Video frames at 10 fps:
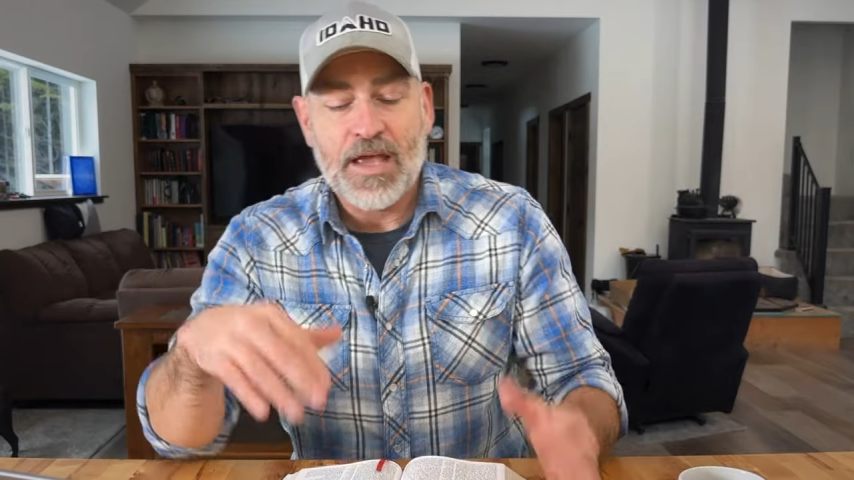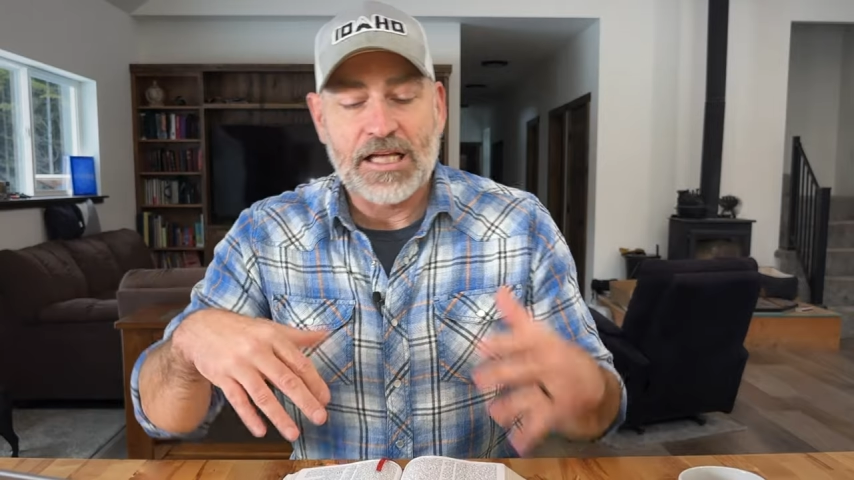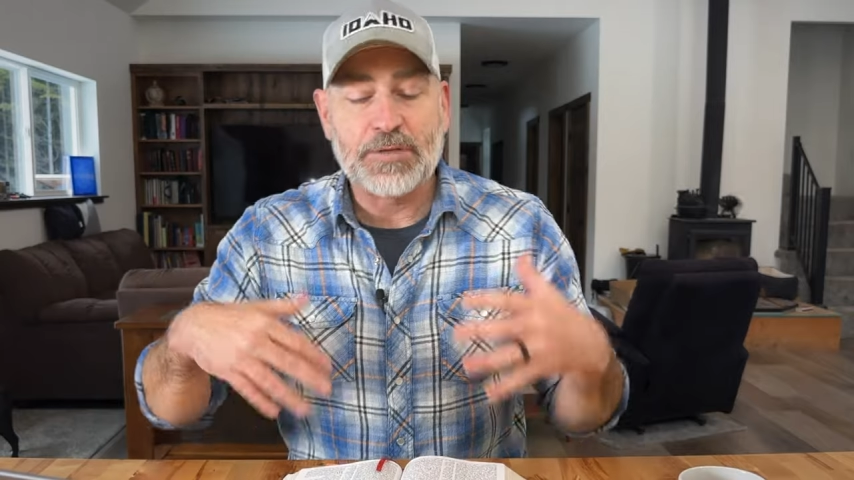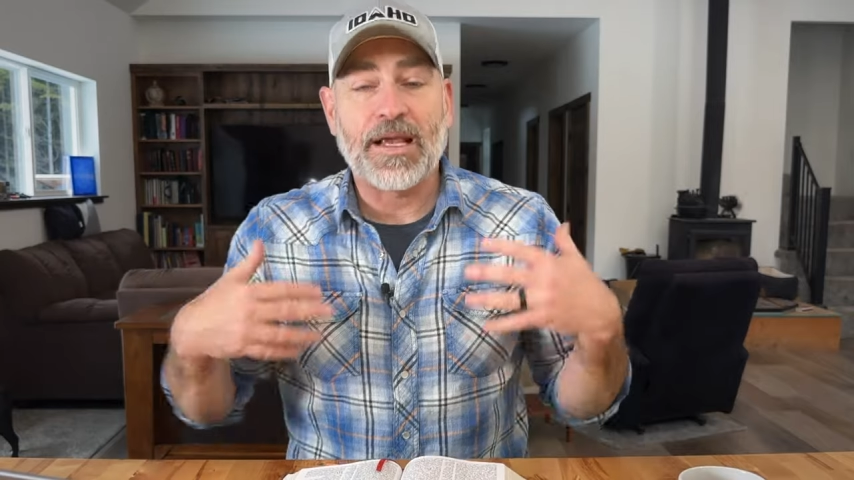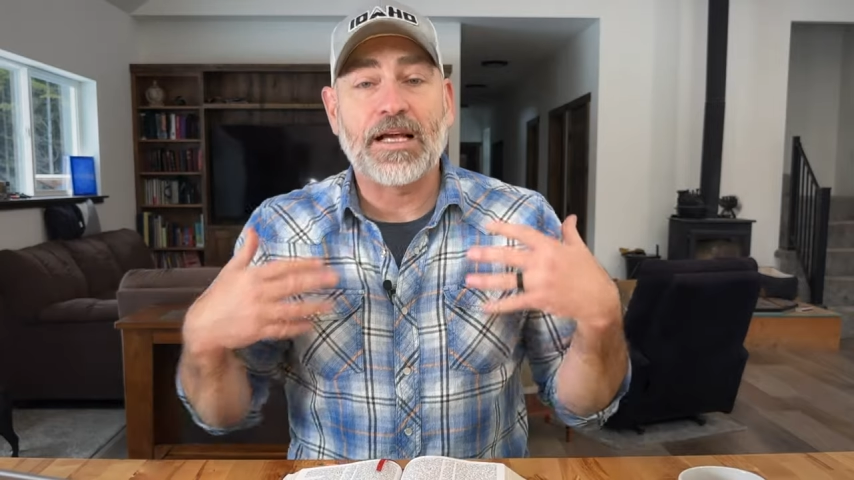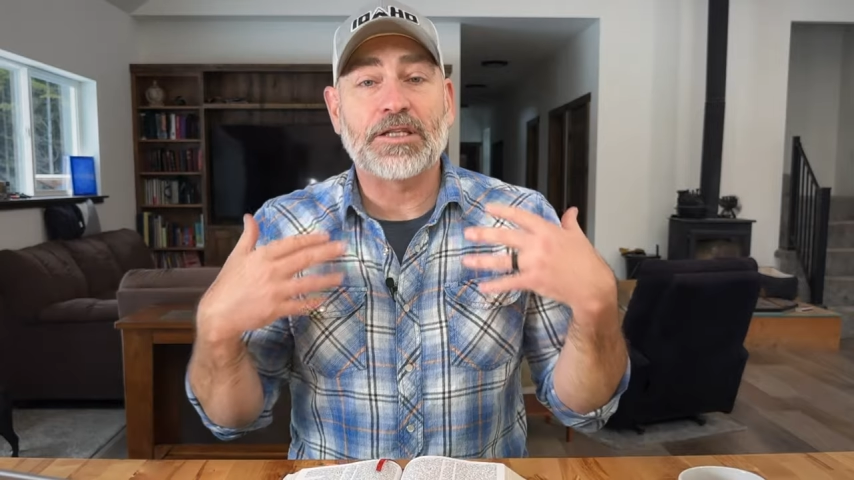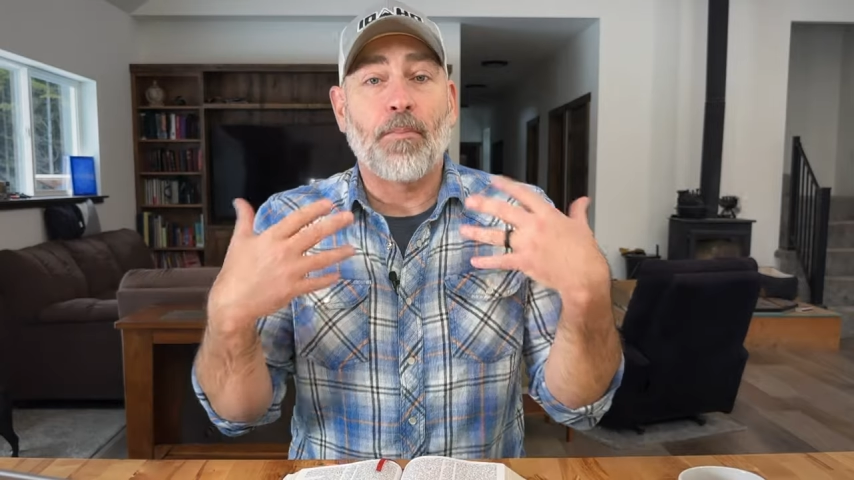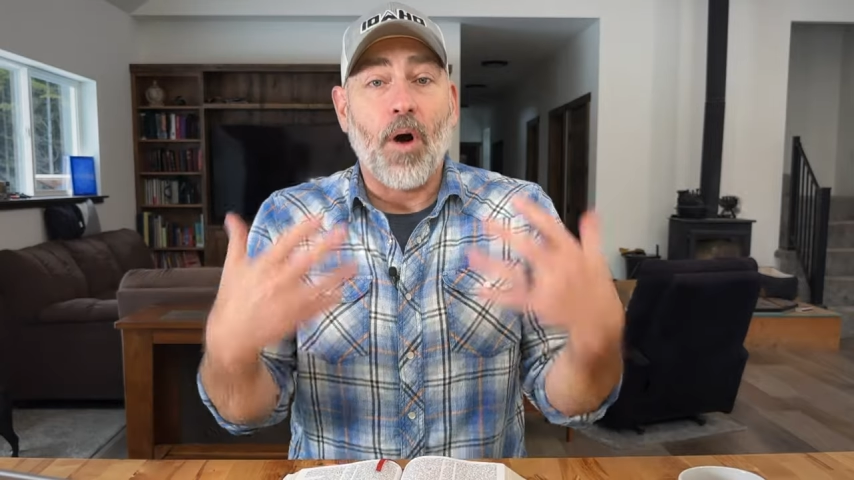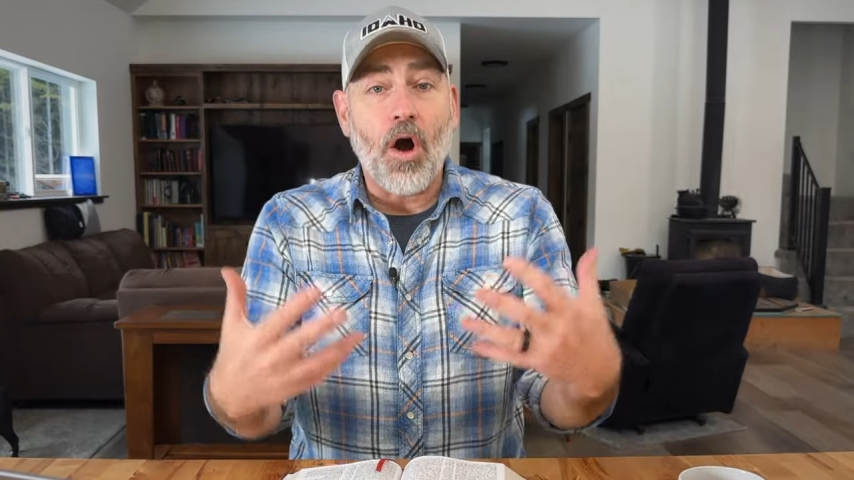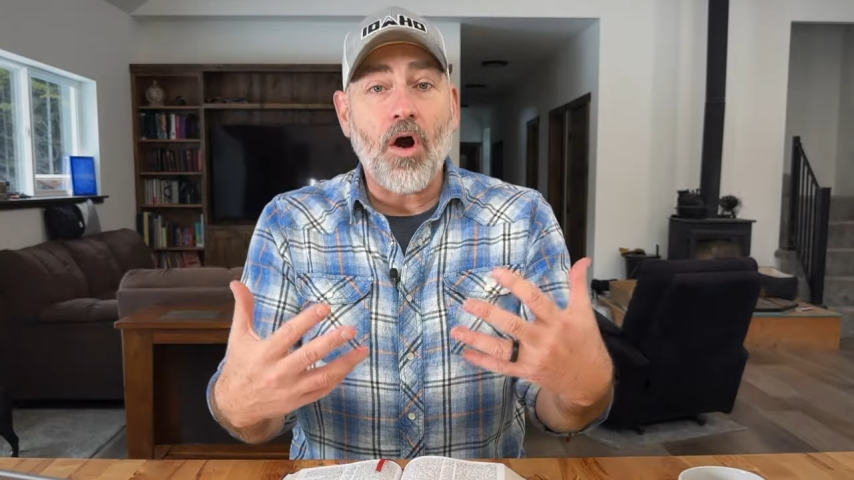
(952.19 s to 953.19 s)
is because
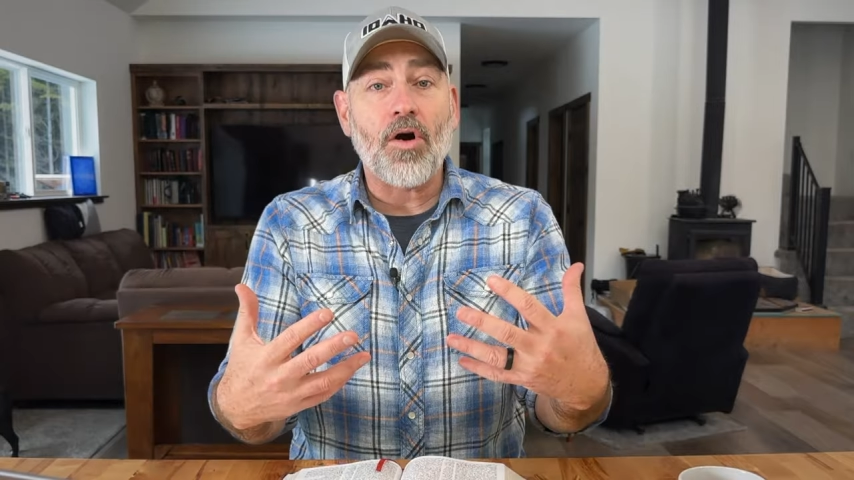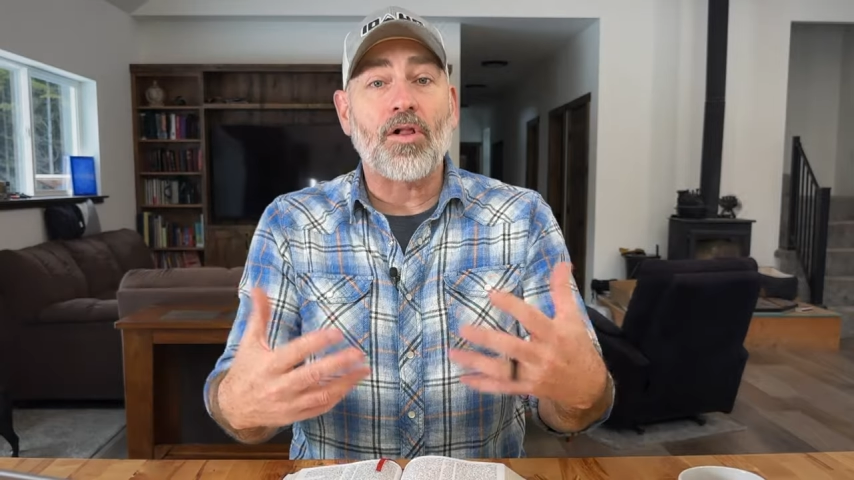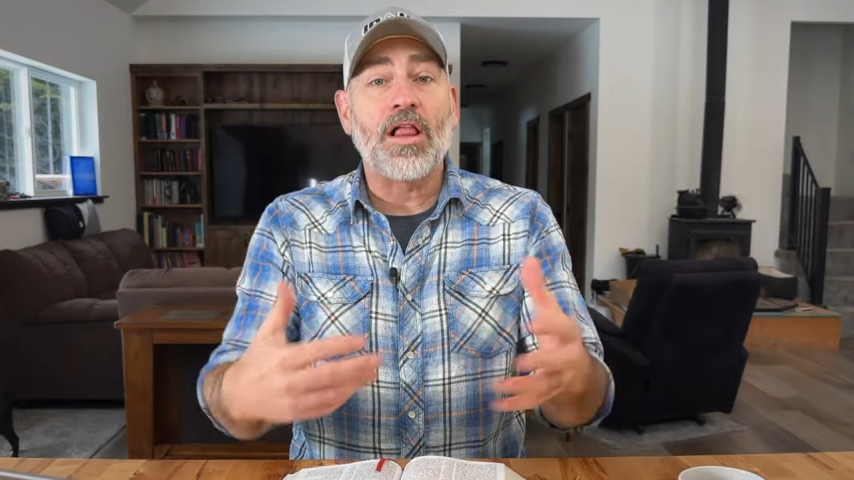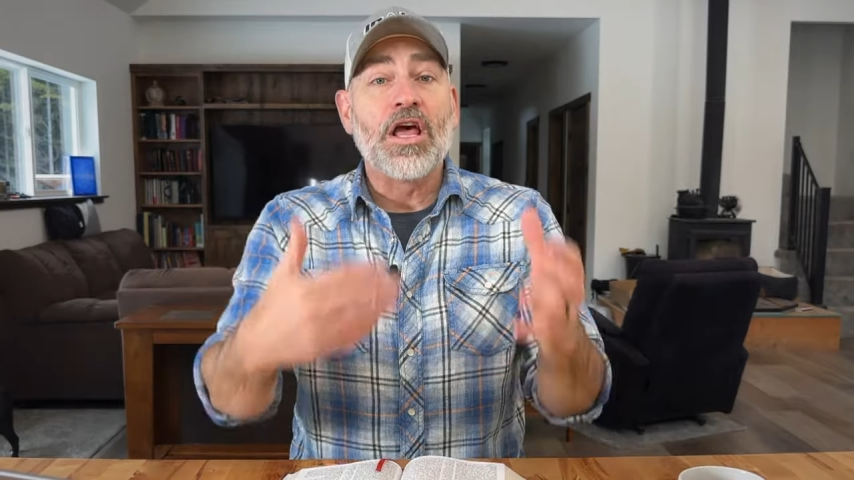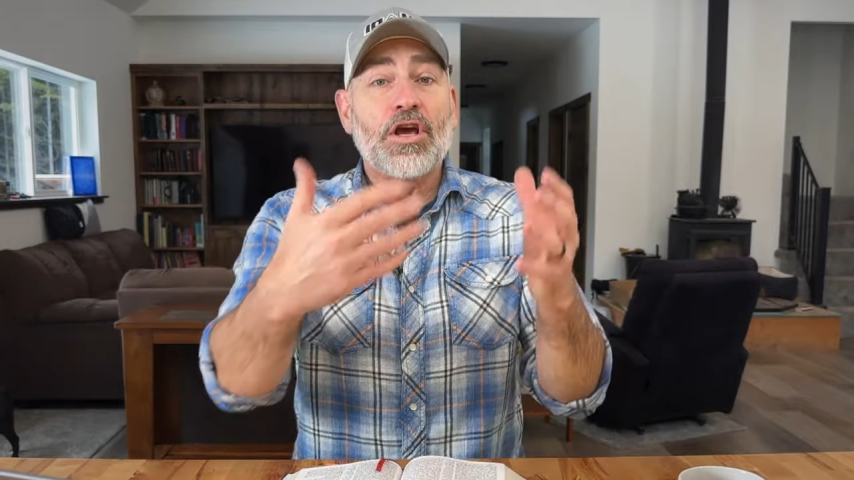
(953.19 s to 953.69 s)
Paul